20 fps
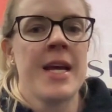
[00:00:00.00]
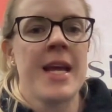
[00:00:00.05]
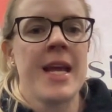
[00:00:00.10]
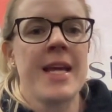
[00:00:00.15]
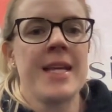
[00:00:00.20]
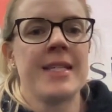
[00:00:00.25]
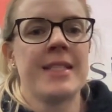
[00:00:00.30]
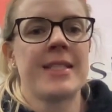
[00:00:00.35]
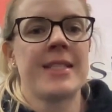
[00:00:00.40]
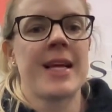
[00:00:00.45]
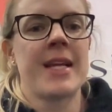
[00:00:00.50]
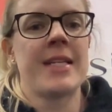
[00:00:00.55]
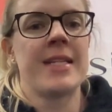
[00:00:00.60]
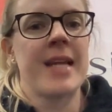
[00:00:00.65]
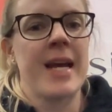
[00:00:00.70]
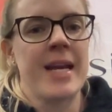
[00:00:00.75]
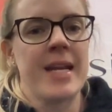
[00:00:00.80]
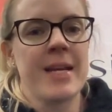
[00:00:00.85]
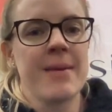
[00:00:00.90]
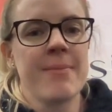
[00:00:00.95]
it's a
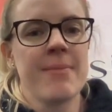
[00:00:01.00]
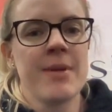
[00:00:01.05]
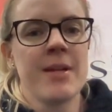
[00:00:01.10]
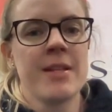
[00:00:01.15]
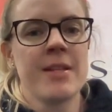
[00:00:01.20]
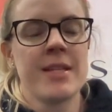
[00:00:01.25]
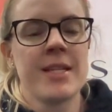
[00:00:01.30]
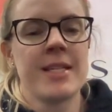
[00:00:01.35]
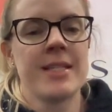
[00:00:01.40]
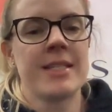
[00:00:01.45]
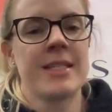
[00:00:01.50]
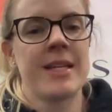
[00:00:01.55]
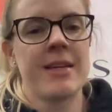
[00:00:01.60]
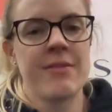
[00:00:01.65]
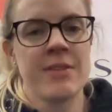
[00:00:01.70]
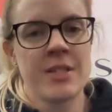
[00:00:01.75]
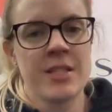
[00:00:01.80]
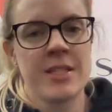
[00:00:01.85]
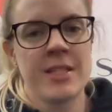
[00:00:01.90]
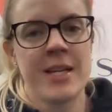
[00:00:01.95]
name that is
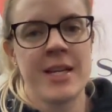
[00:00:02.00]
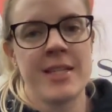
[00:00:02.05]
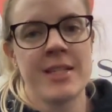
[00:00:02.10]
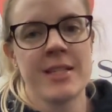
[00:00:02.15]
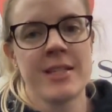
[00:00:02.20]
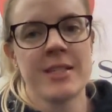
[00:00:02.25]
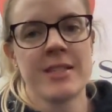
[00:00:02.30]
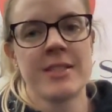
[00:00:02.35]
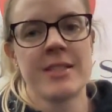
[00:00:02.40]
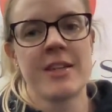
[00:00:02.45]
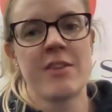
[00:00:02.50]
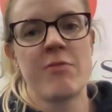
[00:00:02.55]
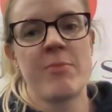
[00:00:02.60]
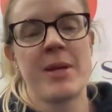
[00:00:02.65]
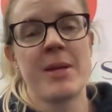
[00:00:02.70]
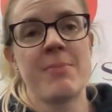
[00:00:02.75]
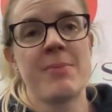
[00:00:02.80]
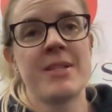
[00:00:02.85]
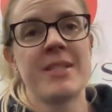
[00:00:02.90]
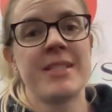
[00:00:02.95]
given to tendons that have
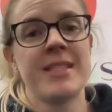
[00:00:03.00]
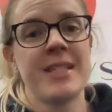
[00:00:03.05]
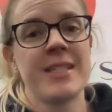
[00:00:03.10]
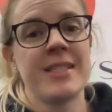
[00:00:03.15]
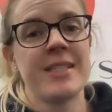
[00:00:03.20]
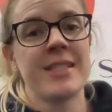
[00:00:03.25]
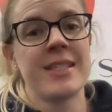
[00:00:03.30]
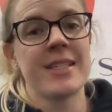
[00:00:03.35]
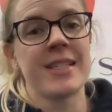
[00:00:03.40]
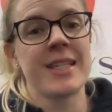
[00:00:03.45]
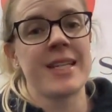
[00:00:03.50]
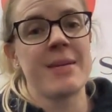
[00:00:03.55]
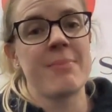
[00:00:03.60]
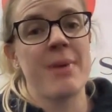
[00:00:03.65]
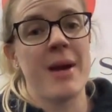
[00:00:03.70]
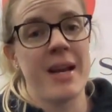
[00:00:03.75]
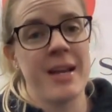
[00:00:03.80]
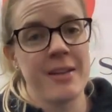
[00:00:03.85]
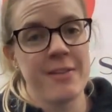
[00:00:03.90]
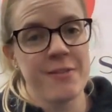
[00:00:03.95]
been persistently
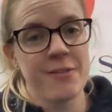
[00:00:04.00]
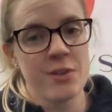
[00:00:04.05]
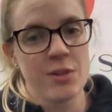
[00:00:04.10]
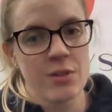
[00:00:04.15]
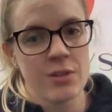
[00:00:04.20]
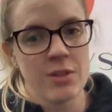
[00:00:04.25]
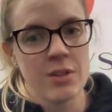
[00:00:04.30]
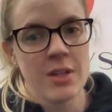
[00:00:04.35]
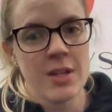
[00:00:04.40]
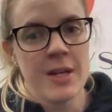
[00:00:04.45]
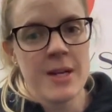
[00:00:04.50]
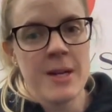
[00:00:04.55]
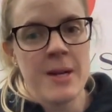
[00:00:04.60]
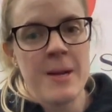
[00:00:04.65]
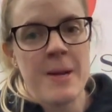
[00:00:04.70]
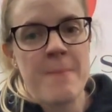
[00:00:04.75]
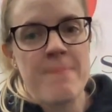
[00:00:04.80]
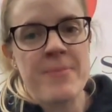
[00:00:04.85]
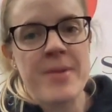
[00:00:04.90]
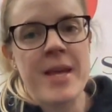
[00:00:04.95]
painful
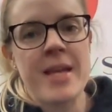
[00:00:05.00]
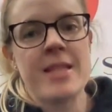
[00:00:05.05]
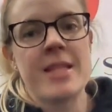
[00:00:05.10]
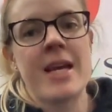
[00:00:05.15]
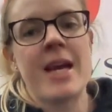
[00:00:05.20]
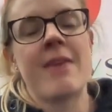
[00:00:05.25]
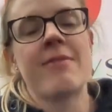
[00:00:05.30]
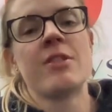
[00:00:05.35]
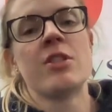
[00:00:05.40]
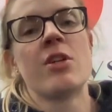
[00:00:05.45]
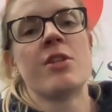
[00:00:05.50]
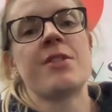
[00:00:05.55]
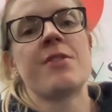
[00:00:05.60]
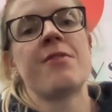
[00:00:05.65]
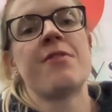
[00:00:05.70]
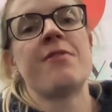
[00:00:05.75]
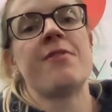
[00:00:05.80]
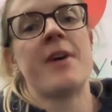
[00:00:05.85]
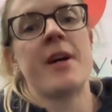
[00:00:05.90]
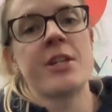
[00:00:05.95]
and they have a loss of
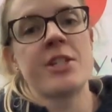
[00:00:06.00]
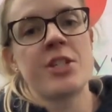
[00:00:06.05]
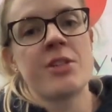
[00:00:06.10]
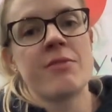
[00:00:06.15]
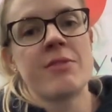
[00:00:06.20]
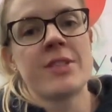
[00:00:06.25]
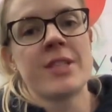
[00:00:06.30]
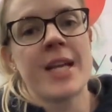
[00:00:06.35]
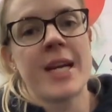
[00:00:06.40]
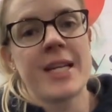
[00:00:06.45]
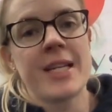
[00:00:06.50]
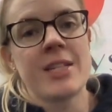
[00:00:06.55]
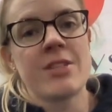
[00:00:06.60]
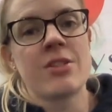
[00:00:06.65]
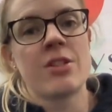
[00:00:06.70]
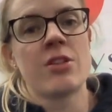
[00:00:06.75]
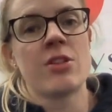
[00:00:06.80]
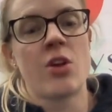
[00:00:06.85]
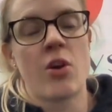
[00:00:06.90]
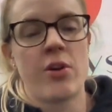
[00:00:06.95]
function relating
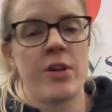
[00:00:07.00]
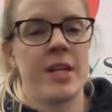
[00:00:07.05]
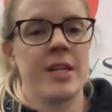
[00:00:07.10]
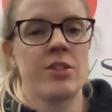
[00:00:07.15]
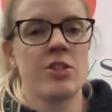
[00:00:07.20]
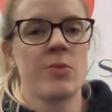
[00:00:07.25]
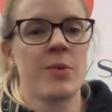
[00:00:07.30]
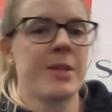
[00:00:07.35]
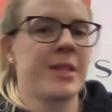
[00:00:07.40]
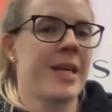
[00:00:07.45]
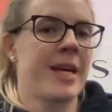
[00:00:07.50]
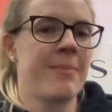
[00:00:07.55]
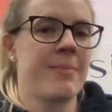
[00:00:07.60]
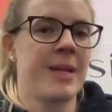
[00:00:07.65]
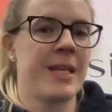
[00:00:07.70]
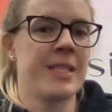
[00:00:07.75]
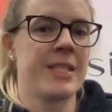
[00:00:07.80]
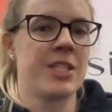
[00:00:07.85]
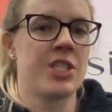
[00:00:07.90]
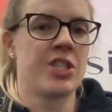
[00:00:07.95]
to loading. So what that
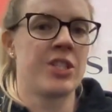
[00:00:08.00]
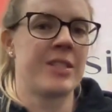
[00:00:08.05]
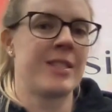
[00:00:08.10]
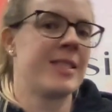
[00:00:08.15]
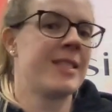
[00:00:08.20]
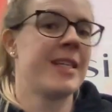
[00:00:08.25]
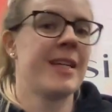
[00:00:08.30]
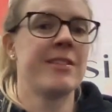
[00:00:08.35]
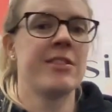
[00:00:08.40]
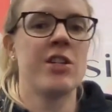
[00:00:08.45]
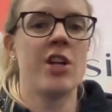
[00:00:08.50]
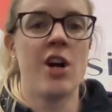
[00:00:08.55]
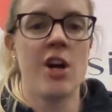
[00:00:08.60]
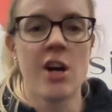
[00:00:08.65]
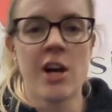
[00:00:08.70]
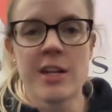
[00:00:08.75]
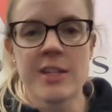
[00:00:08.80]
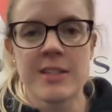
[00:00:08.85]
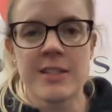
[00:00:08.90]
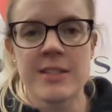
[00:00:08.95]
means is just the tendon
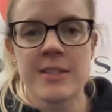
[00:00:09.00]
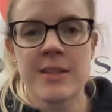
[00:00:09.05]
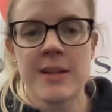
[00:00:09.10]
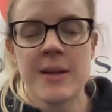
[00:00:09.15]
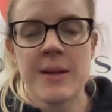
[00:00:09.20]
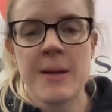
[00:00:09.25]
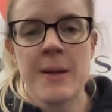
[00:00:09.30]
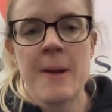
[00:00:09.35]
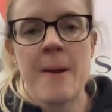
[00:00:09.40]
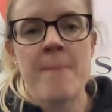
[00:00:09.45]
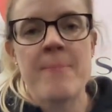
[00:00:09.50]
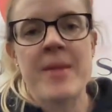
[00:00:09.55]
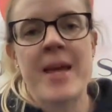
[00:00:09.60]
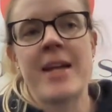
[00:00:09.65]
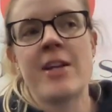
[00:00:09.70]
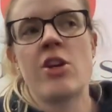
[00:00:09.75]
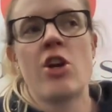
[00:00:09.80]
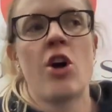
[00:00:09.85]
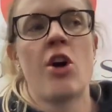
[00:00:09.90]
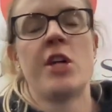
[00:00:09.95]
hurts,
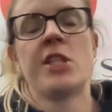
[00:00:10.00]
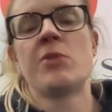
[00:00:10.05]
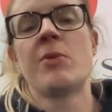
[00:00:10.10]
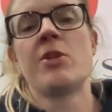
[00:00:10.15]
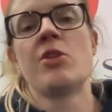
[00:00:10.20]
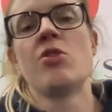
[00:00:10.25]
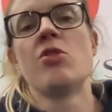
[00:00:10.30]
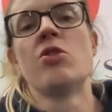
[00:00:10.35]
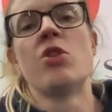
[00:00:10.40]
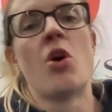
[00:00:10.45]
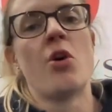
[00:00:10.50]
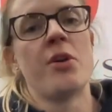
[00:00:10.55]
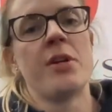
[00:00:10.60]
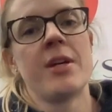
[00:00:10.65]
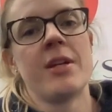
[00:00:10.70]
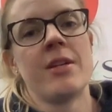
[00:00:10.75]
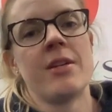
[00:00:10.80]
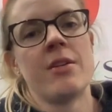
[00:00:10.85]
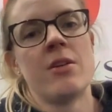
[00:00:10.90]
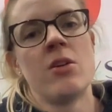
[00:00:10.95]
and it hurts when you load
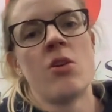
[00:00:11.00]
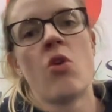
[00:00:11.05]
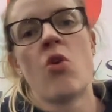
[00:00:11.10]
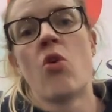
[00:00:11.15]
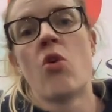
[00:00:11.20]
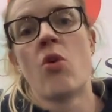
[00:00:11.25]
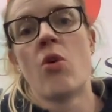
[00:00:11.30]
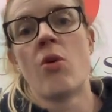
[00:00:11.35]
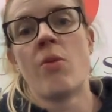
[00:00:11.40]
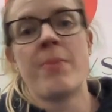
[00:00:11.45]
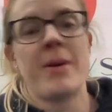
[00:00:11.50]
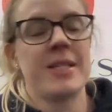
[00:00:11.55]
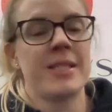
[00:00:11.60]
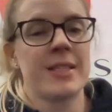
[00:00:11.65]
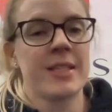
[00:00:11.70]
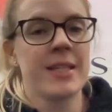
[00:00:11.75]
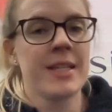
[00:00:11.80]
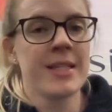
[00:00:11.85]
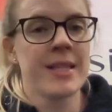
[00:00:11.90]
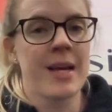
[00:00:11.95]
it, or
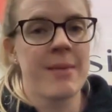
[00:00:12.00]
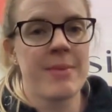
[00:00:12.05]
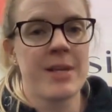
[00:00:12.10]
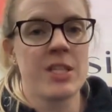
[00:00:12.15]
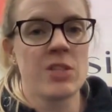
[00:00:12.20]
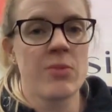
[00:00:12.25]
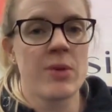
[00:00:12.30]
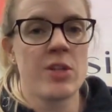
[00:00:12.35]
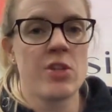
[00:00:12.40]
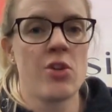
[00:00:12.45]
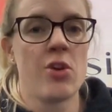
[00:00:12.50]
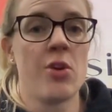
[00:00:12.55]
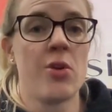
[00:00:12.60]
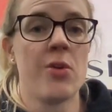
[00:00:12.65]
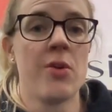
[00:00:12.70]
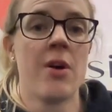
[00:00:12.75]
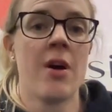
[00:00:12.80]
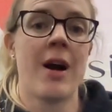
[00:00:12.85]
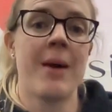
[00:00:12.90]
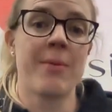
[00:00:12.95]
basically that means when you
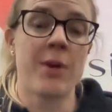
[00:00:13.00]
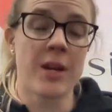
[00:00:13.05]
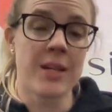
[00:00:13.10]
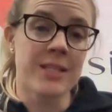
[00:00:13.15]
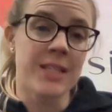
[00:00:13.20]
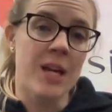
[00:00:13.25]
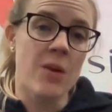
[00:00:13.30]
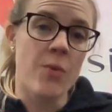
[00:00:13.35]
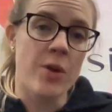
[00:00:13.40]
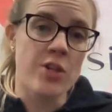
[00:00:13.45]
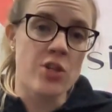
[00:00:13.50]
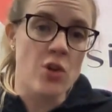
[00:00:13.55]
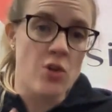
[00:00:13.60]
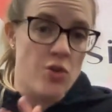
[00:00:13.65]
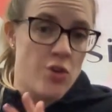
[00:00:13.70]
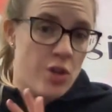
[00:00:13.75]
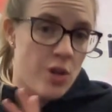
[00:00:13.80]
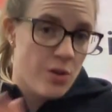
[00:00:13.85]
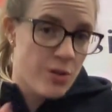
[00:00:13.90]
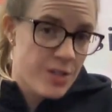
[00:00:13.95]

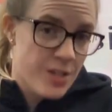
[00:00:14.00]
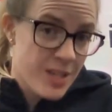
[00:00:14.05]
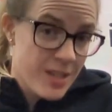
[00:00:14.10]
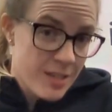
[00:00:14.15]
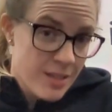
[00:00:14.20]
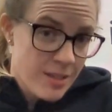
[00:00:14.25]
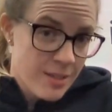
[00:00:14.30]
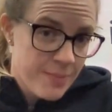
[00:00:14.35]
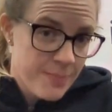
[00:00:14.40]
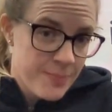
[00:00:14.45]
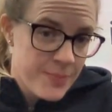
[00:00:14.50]
use it.